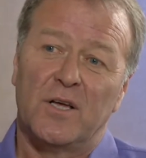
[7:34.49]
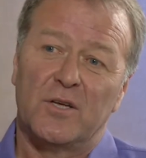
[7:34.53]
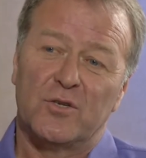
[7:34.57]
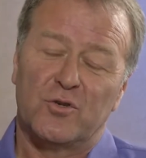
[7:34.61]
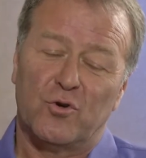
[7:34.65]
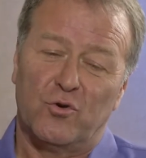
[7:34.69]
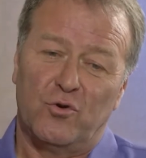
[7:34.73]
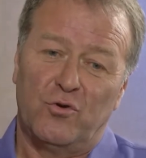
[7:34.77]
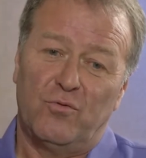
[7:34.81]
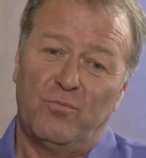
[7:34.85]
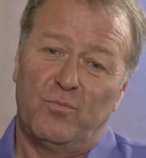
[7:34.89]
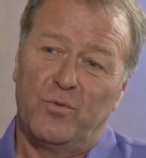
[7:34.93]

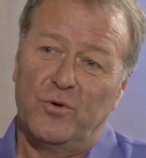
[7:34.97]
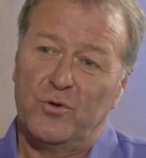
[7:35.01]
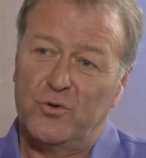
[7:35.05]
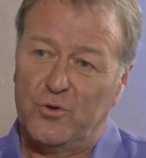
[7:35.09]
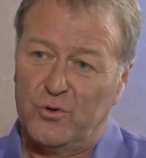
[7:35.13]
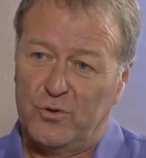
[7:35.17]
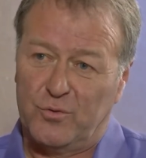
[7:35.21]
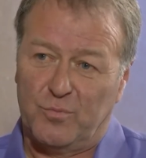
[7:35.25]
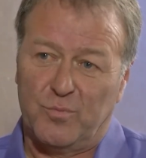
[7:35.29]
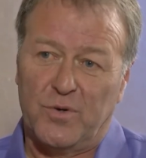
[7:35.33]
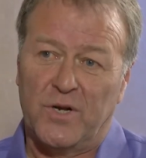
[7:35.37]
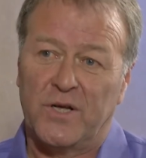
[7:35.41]
So you've
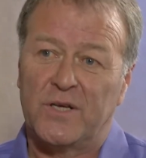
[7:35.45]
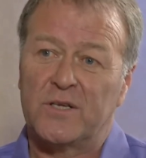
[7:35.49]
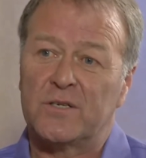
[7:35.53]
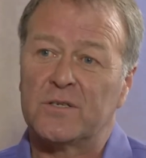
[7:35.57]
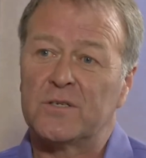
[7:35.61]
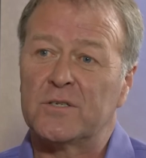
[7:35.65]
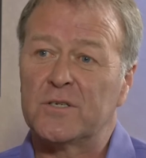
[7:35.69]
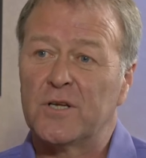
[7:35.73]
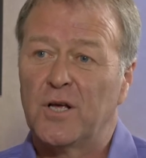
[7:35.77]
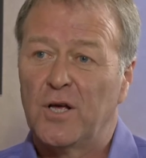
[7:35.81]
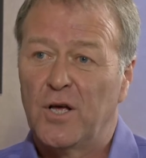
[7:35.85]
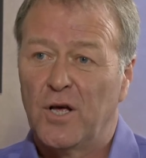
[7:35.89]
produced
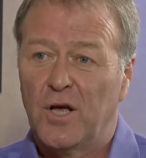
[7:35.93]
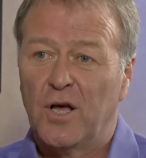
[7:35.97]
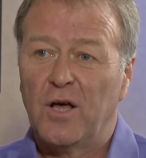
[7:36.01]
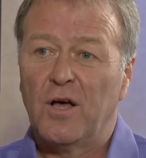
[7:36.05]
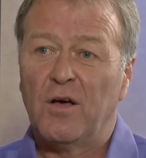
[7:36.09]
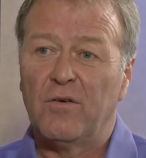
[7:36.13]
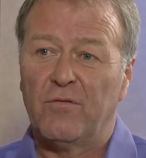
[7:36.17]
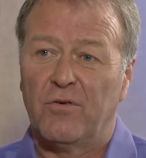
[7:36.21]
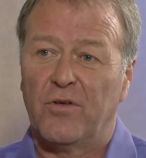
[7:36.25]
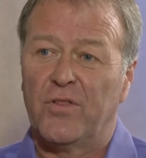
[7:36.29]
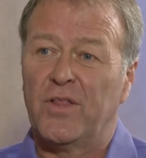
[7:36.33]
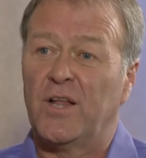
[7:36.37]
players
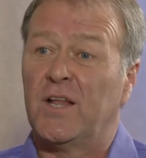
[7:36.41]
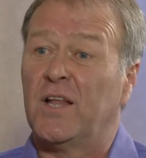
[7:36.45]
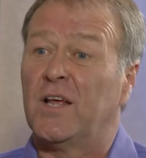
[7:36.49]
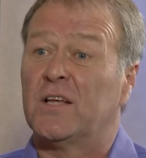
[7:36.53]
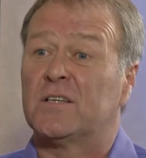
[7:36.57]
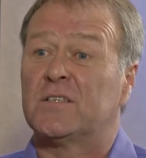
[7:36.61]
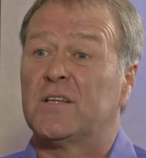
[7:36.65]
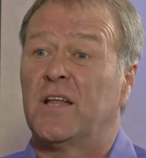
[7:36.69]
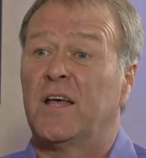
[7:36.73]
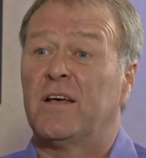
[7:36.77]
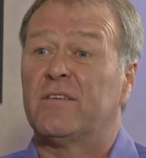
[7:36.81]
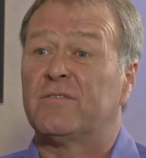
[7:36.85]
for the
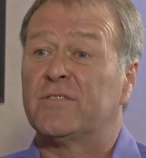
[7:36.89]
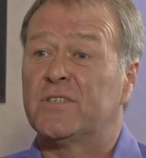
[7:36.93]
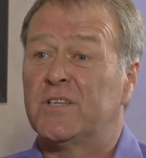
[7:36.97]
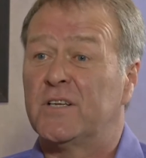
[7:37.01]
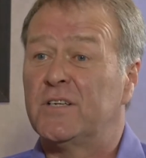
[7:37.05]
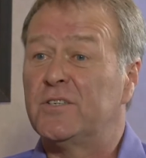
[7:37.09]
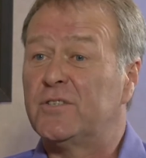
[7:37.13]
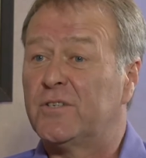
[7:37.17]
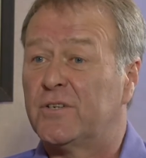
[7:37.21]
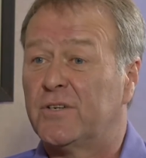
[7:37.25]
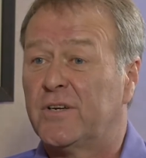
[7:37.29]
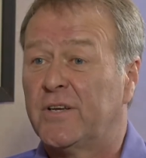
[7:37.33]
last half
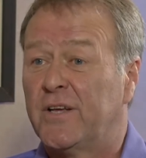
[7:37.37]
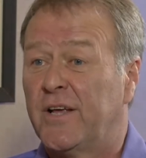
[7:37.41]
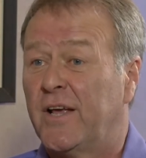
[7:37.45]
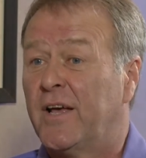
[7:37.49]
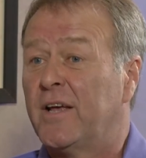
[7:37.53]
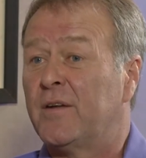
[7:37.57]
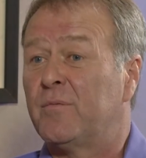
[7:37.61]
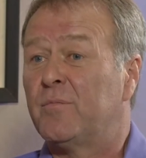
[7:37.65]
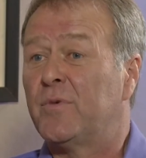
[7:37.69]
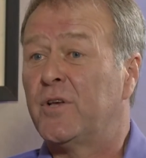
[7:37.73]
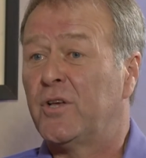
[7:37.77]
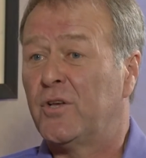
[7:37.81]
century
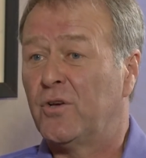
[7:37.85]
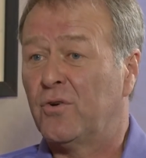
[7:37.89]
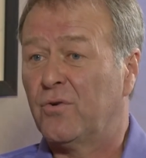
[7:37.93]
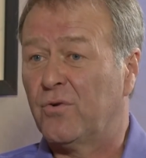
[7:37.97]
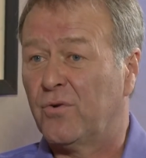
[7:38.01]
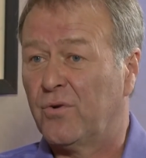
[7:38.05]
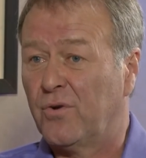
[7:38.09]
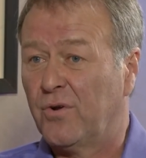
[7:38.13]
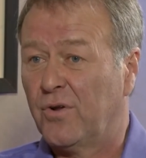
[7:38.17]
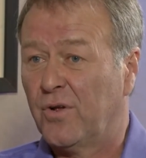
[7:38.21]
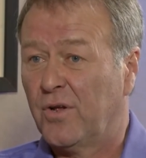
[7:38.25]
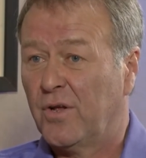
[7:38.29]
and
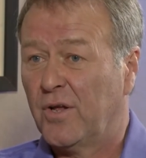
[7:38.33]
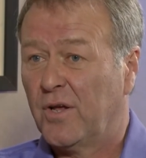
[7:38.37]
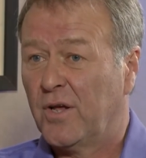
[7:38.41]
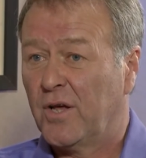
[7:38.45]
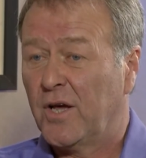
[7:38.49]
beyond,